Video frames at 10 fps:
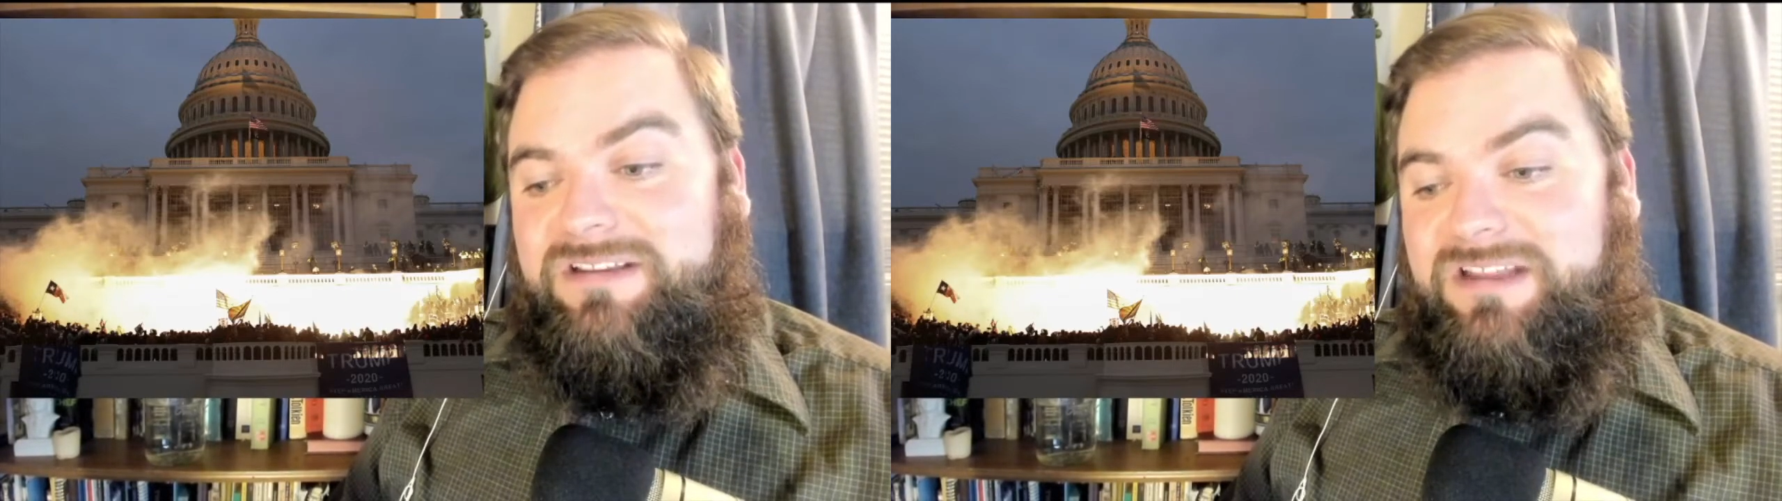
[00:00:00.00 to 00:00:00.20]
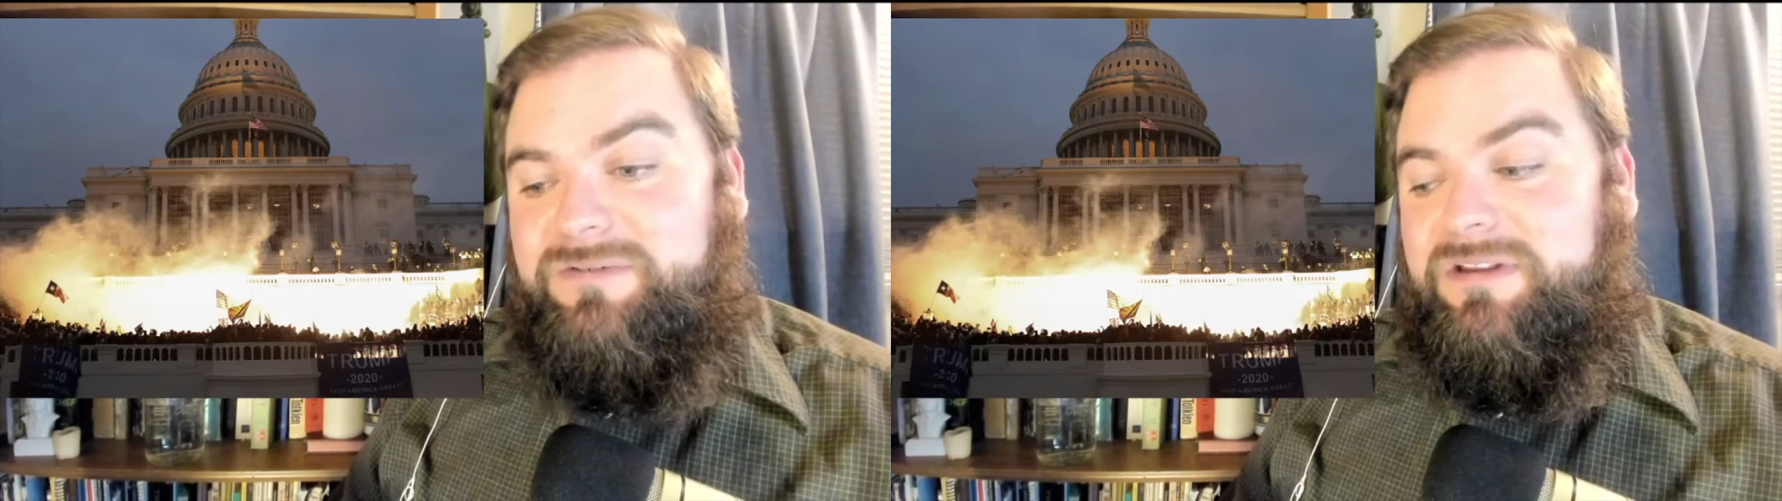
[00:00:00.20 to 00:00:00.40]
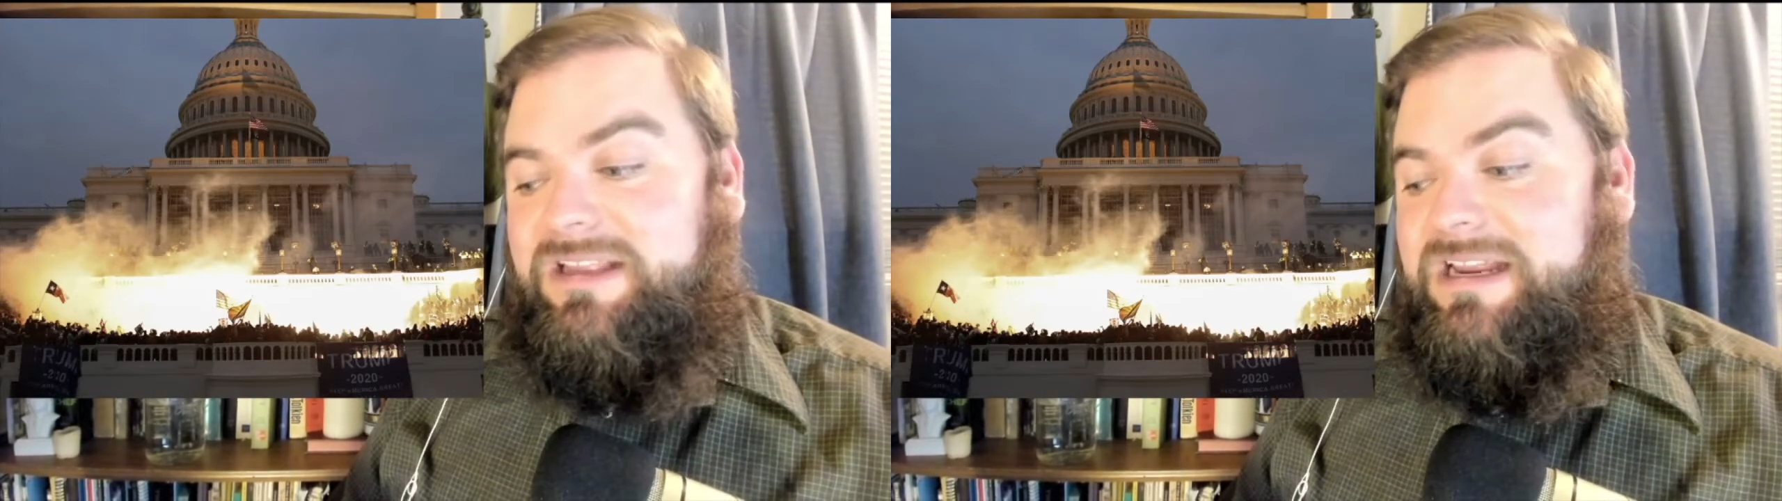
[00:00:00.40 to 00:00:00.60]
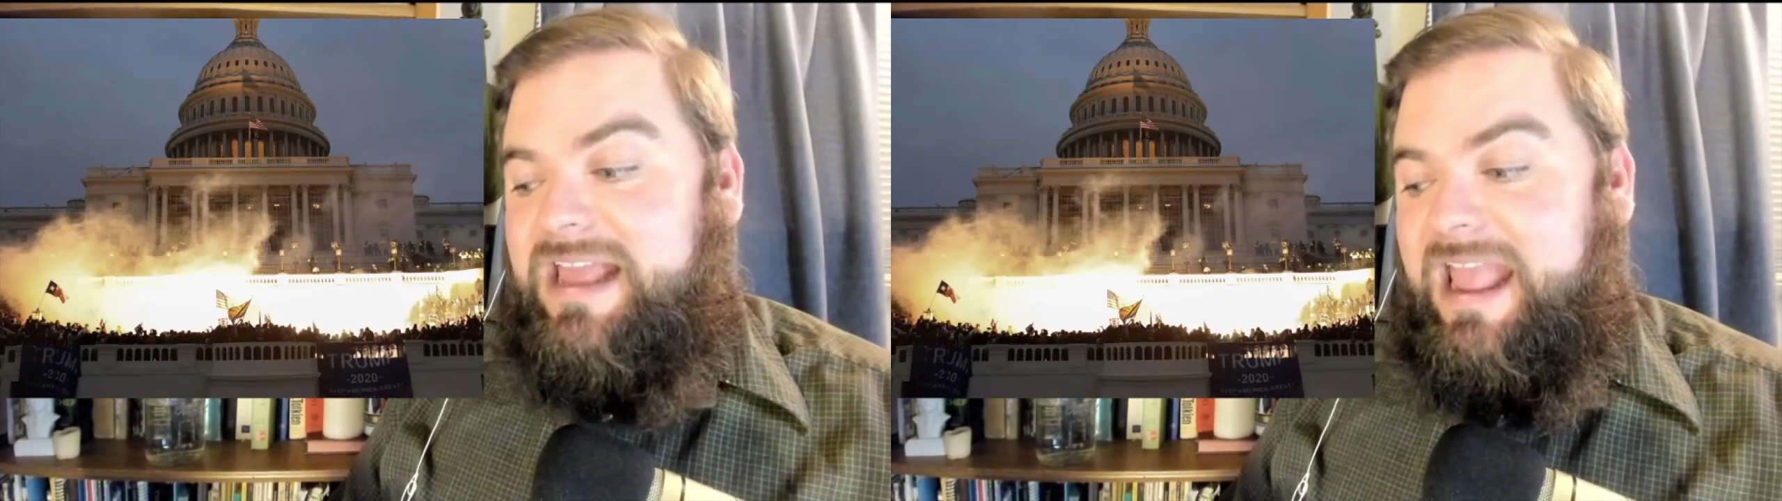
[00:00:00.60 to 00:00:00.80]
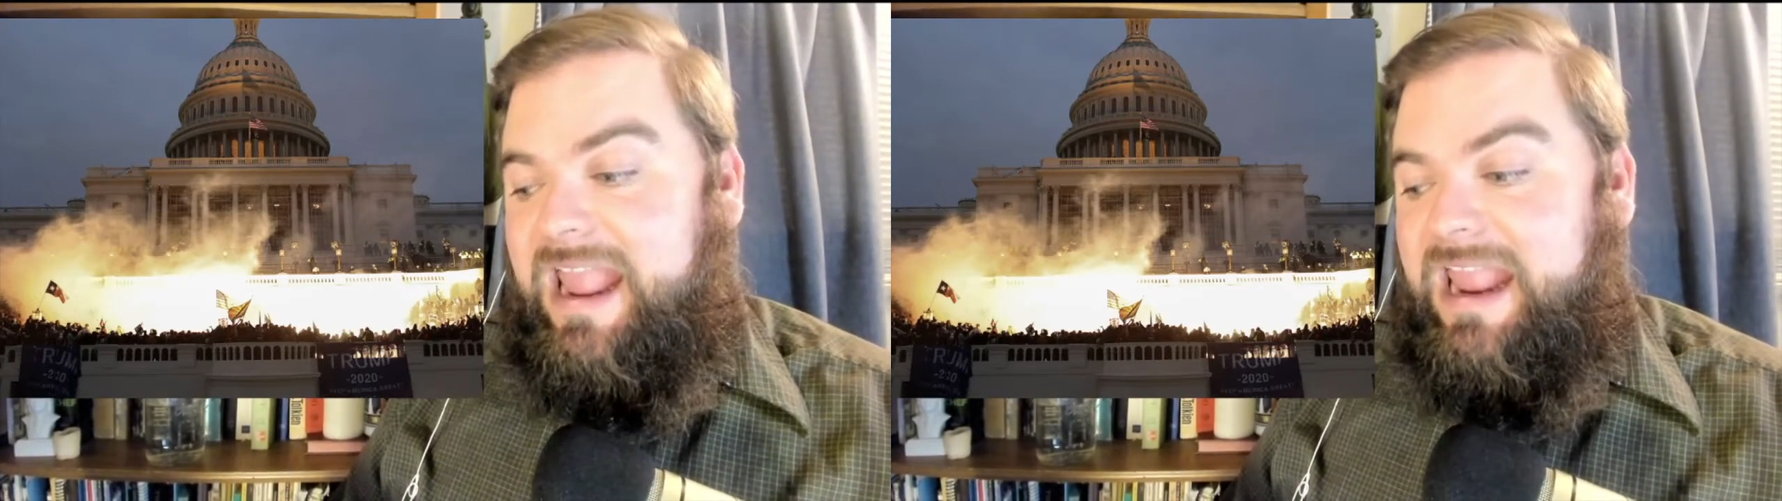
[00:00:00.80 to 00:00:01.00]
literally going
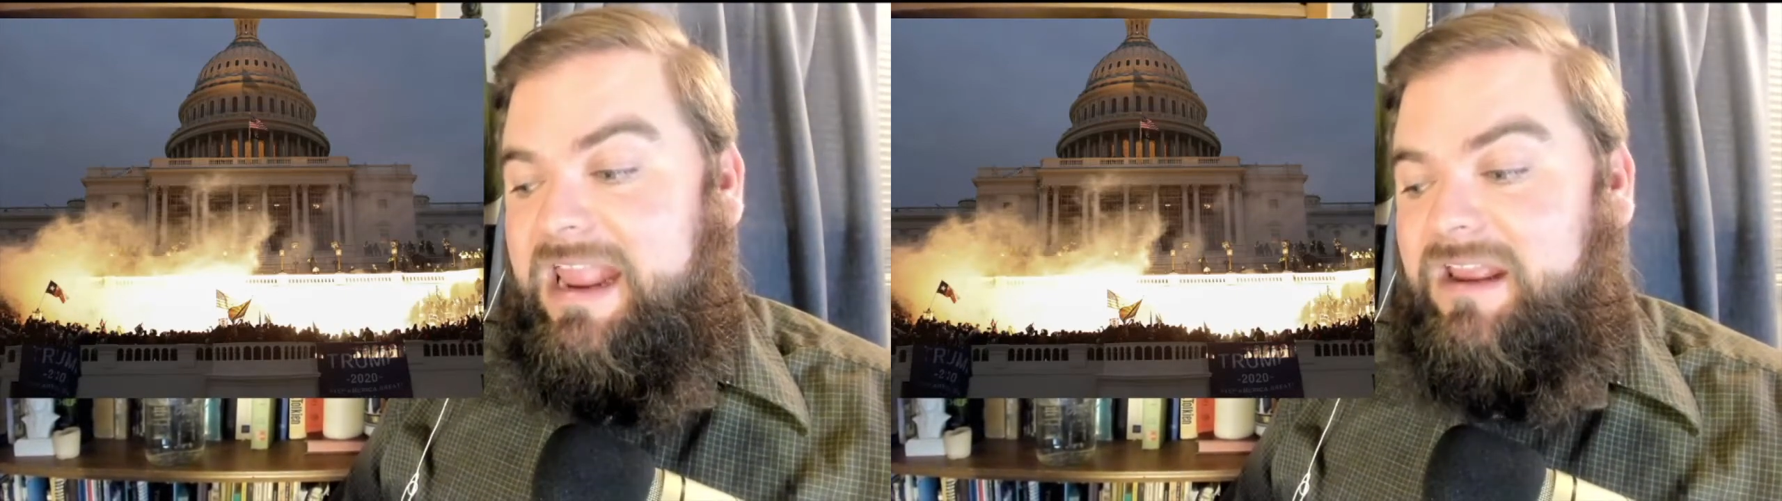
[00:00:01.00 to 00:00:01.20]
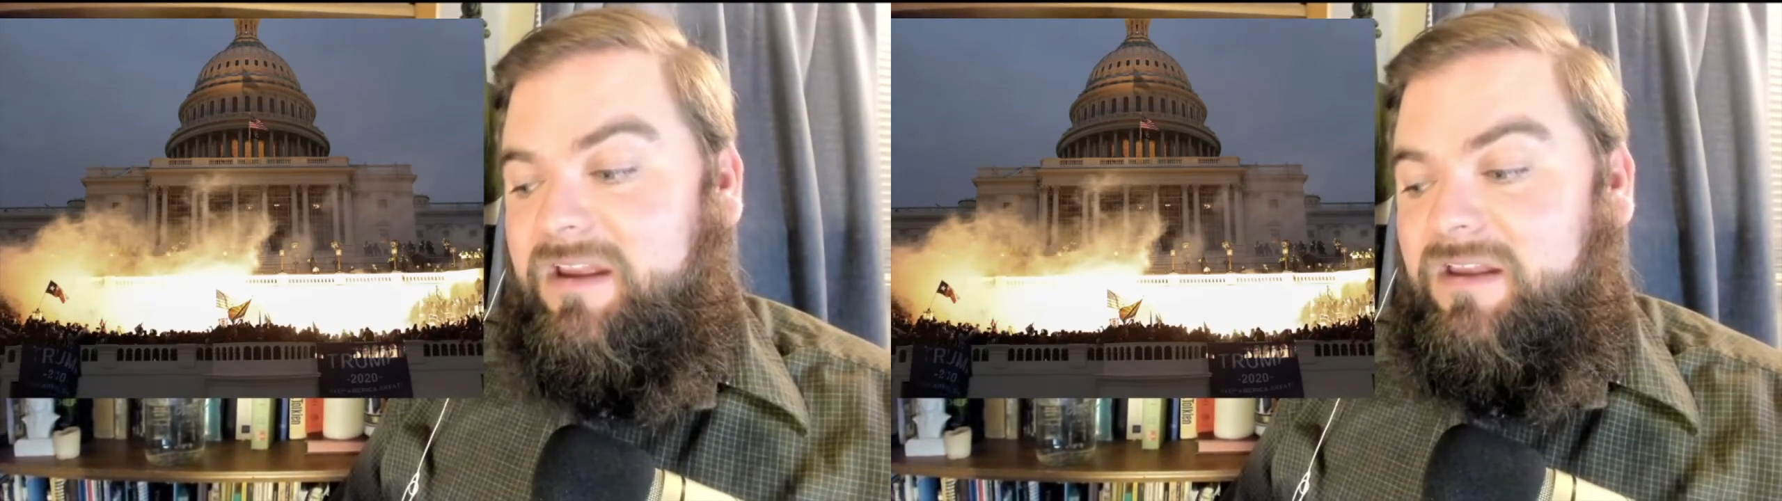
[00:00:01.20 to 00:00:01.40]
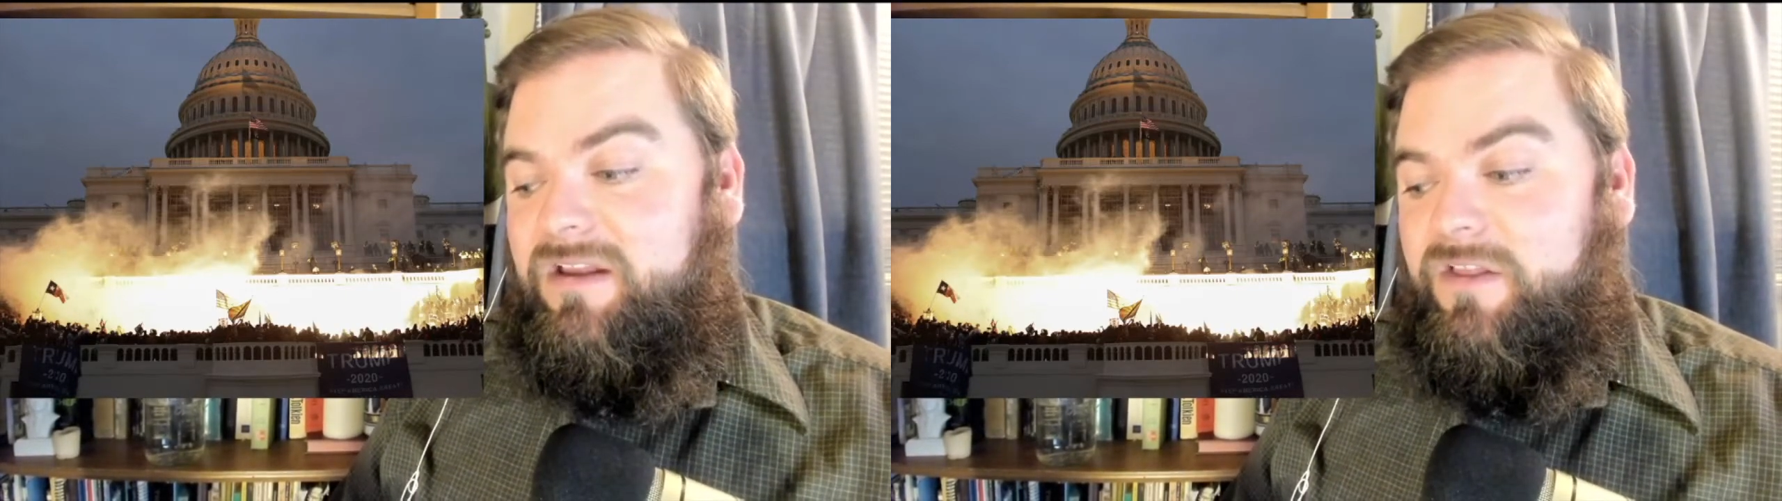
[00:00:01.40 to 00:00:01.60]
to hang